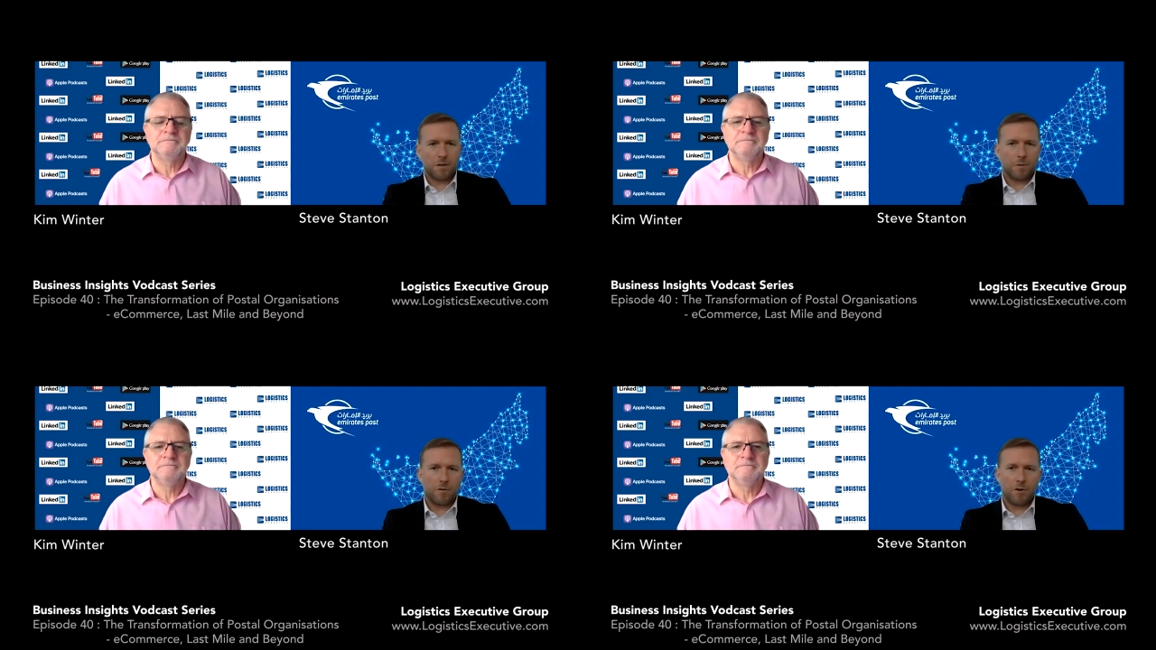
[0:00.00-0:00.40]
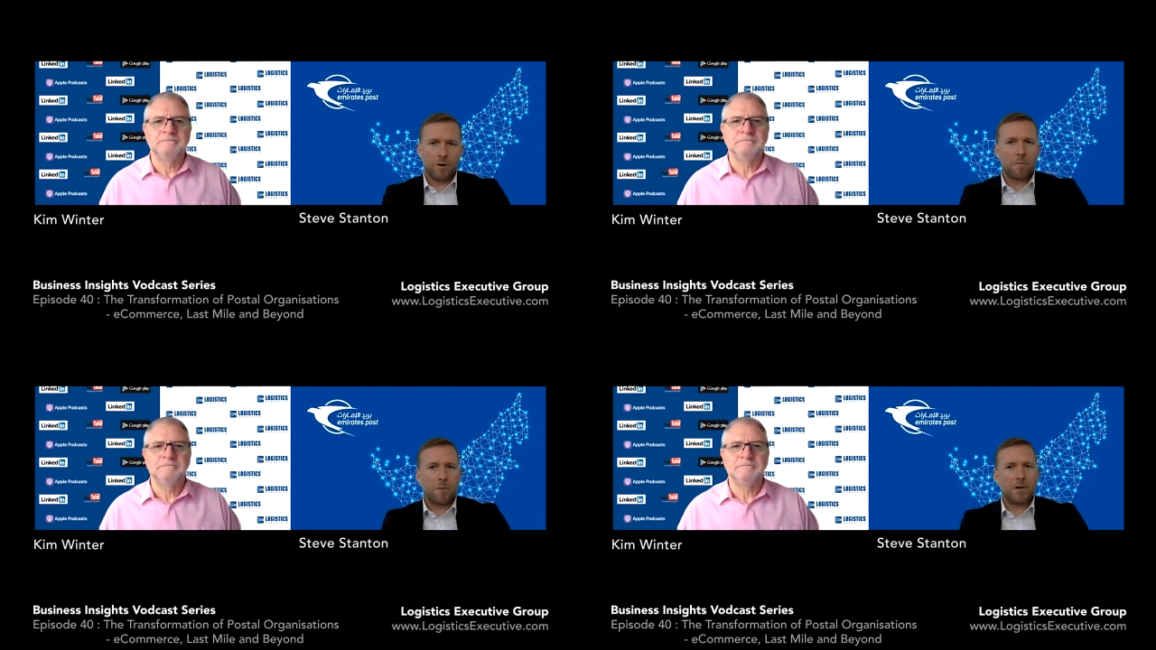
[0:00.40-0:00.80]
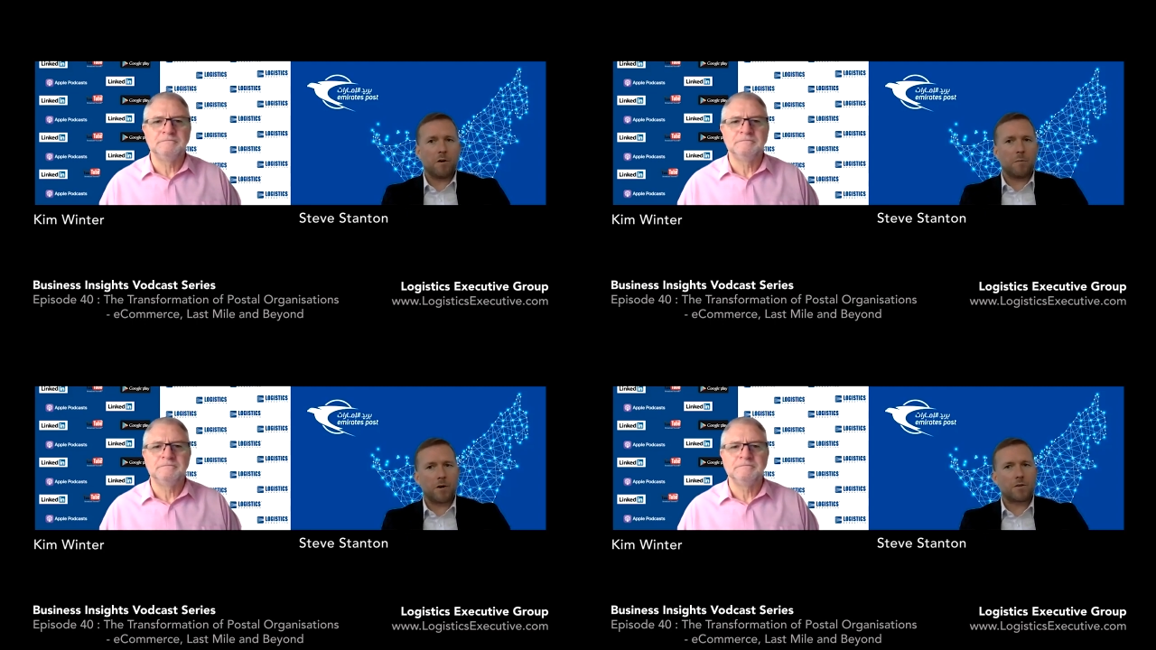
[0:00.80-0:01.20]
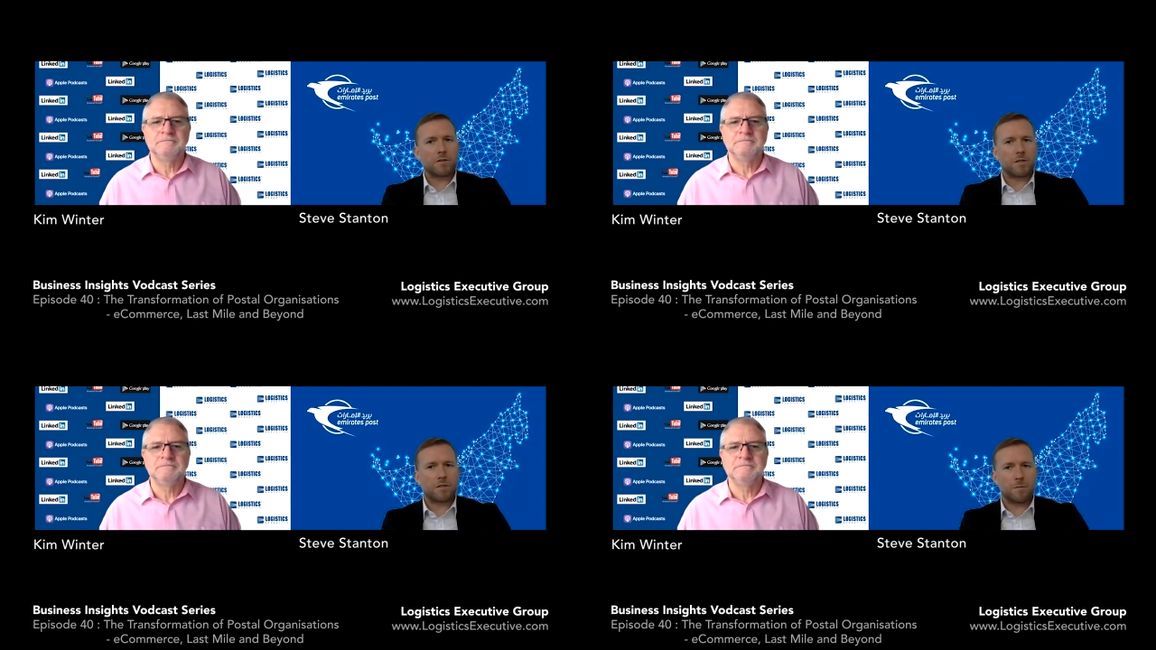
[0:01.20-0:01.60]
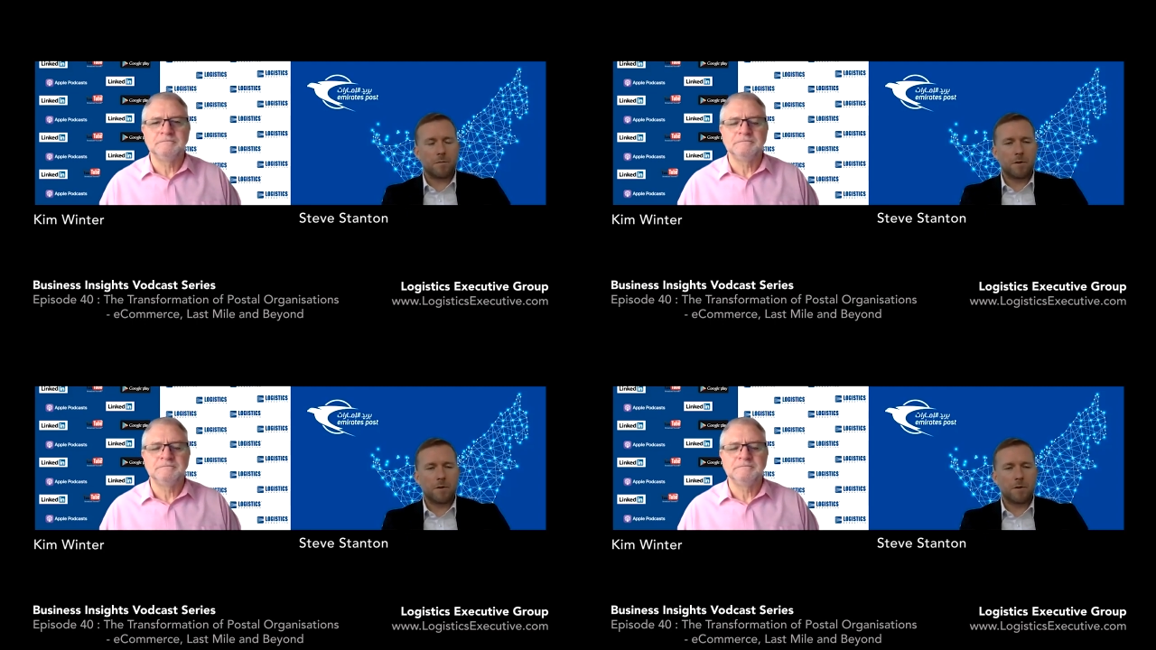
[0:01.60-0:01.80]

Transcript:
Speaker 1: You know, we run a PO box system